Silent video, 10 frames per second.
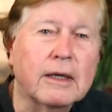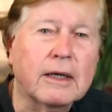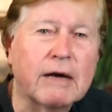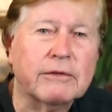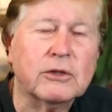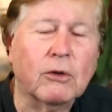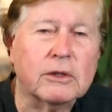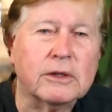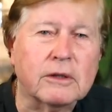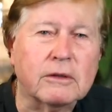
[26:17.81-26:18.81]
Have a
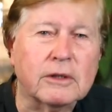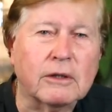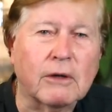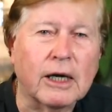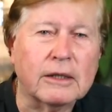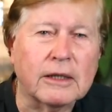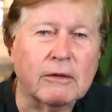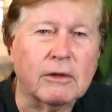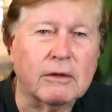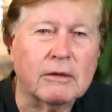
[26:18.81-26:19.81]
talk to Grant. He
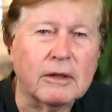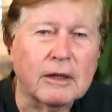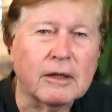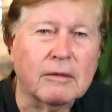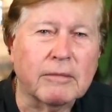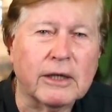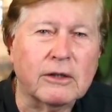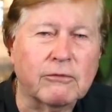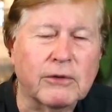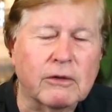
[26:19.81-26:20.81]
will
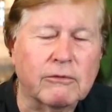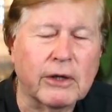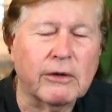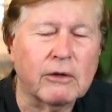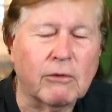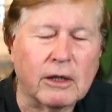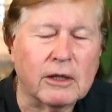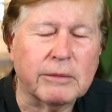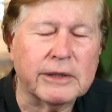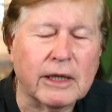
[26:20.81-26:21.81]
make you feel very
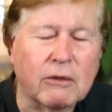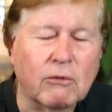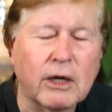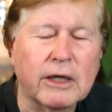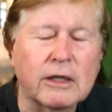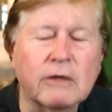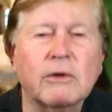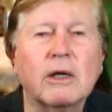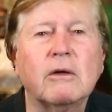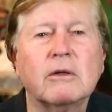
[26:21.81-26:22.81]
welcome in that
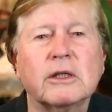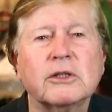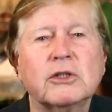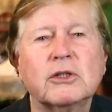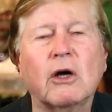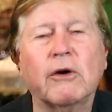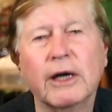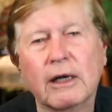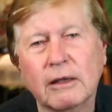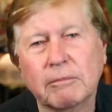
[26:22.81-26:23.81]
wonderful old
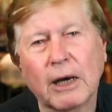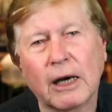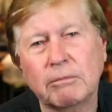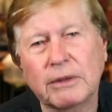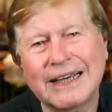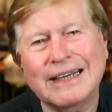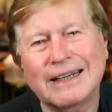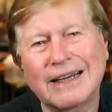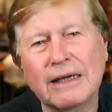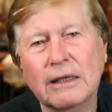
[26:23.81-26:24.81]
historic pub
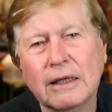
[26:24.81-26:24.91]
inn.